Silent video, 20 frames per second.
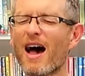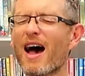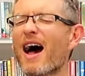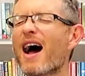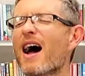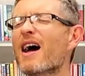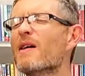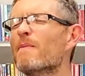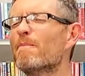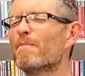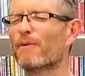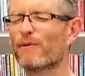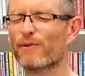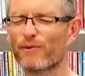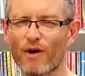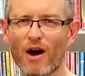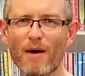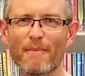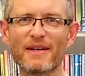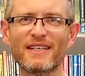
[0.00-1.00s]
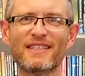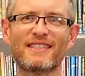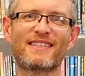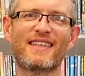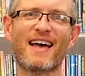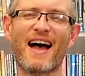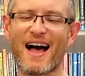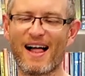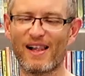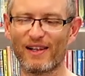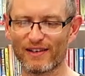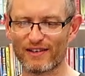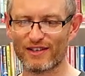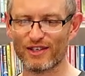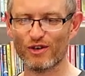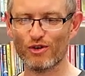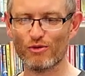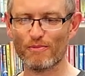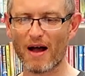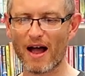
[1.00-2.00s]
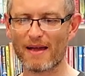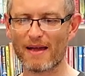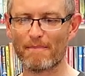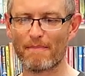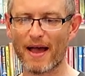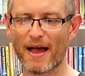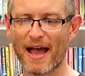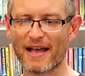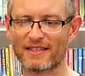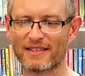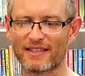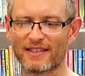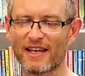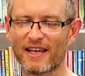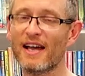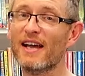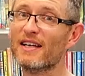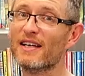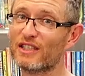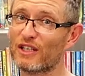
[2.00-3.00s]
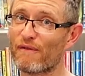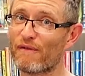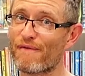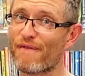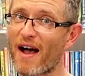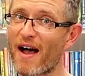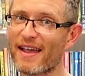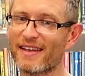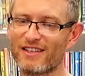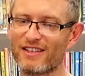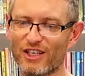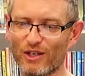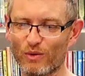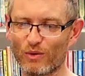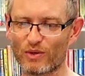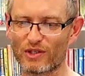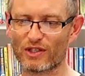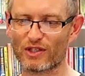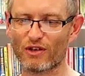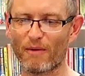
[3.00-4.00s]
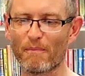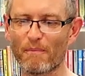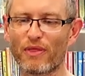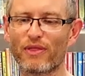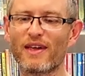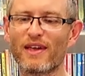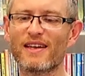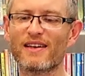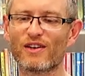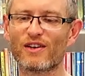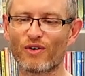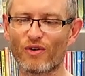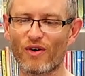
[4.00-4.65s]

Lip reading: I promise that I'll do my best to find you something